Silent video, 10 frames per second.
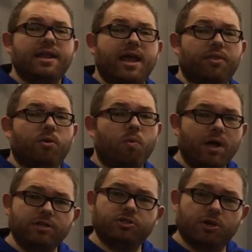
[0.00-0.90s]
Now the
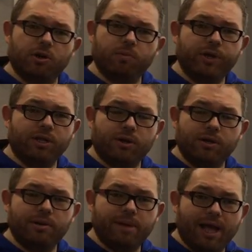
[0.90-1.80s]
one term we
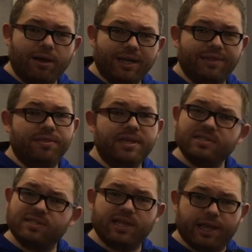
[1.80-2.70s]
learned about in
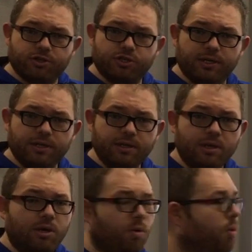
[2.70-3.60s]
this section
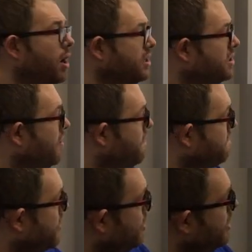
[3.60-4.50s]
was
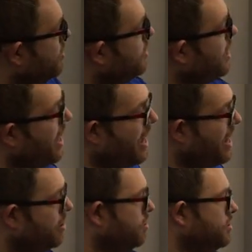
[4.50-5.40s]
vertical
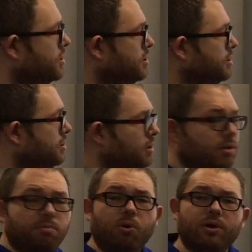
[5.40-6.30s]
angles.
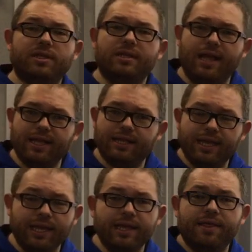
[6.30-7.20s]
More than
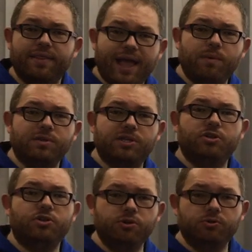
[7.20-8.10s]
likely, that was a
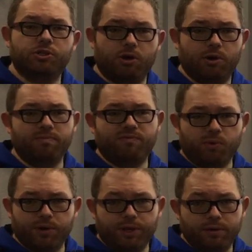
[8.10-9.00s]
new term
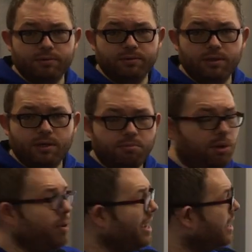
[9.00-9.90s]
for you.
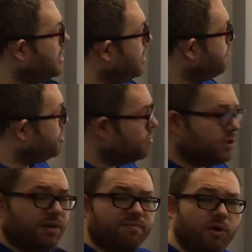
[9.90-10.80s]
But we ended up
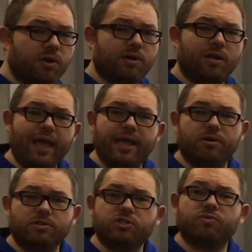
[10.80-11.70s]
using vertical
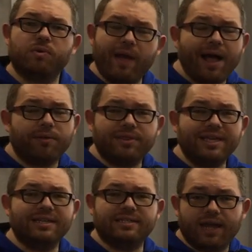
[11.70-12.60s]
angles throughout
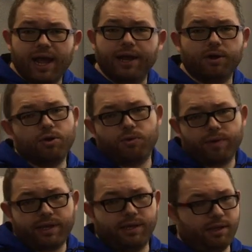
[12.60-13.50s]
the entire
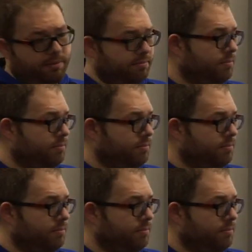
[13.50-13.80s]
curriculum.